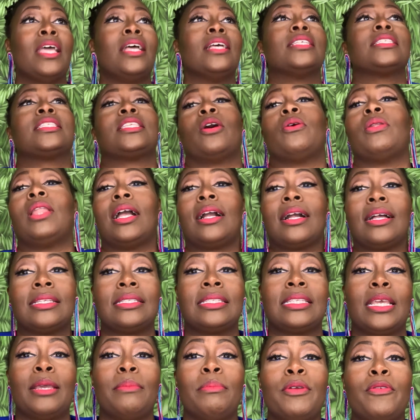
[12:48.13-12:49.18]
So like I
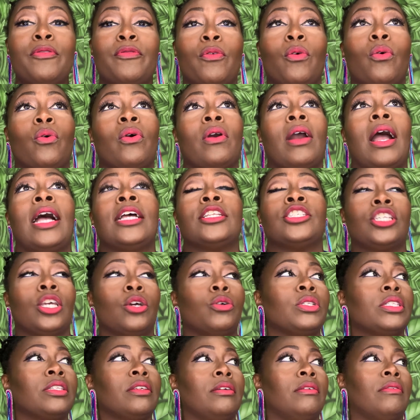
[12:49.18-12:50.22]
said before, I
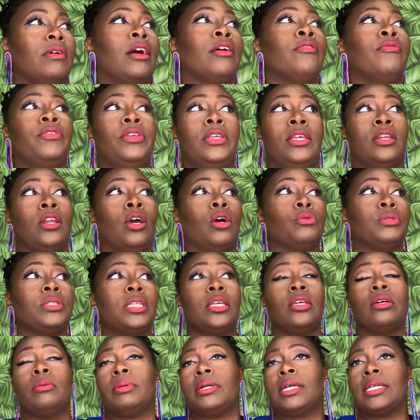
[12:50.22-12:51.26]
chose a vegan
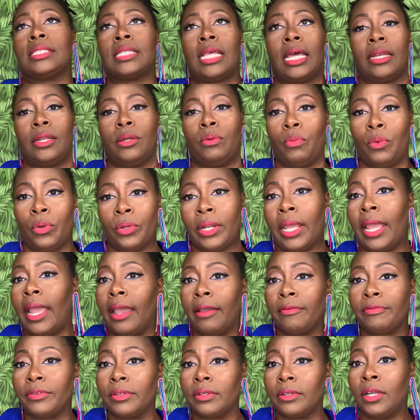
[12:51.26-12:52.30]
hotel because I didn't want to
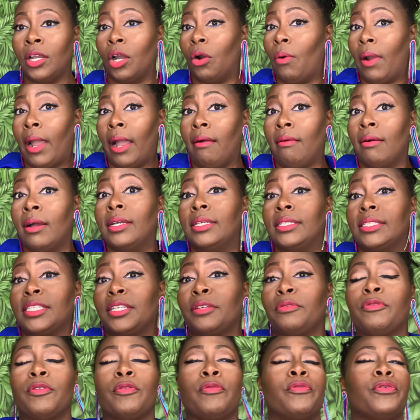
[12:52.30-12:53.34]
have to go out hunting
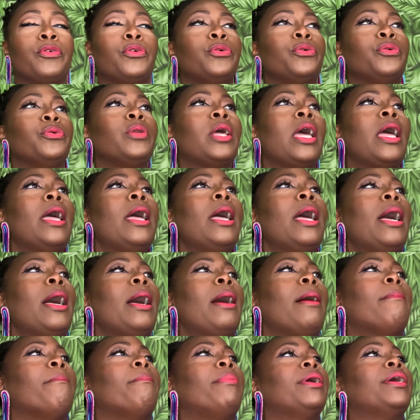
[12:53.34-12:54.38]
for food.
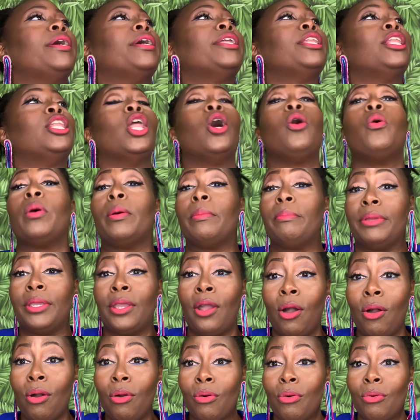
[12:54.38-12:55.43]
But lo and
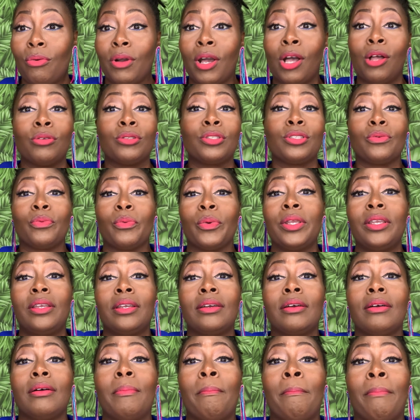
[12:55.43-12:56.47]
behold, Costa
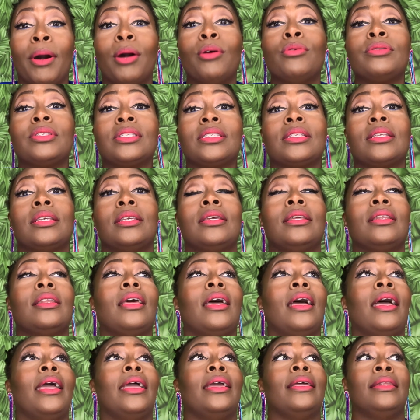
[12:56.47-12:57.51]
Rica boasted
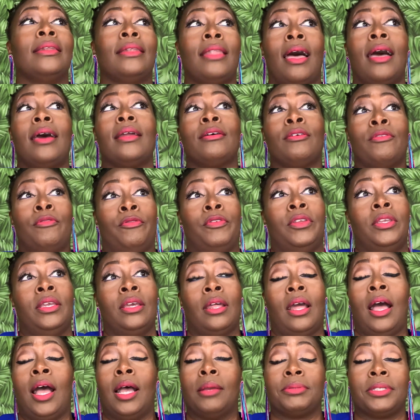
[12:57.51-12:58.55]
a lot of vegan
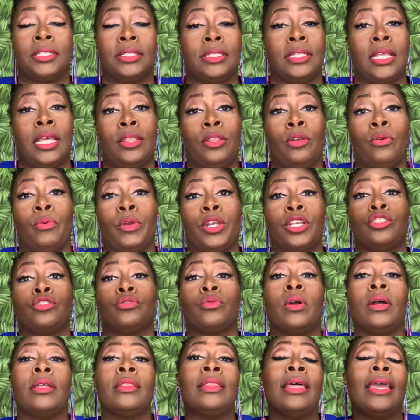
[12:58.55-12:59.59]
options at their
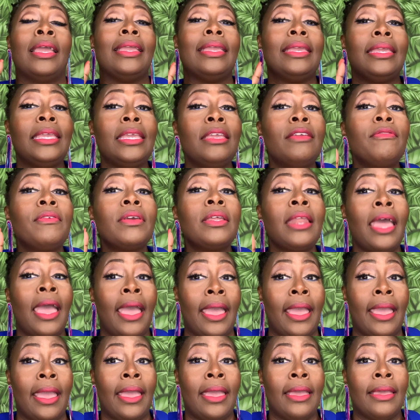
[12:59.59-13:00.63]
restaurant. They even
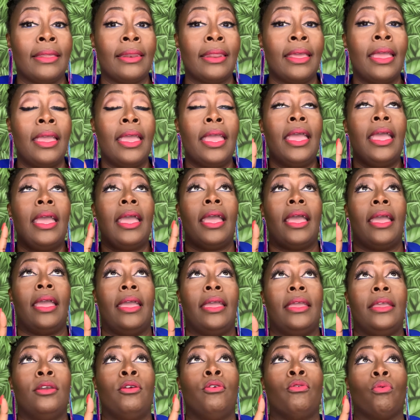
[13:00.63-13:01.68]
had
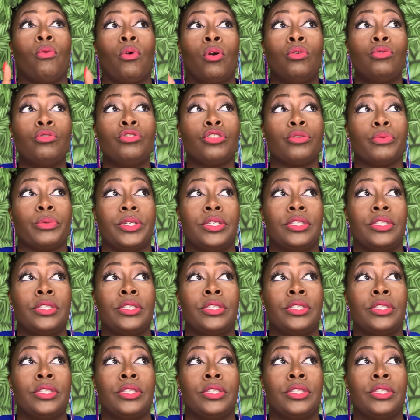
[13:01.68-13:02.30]
a grocery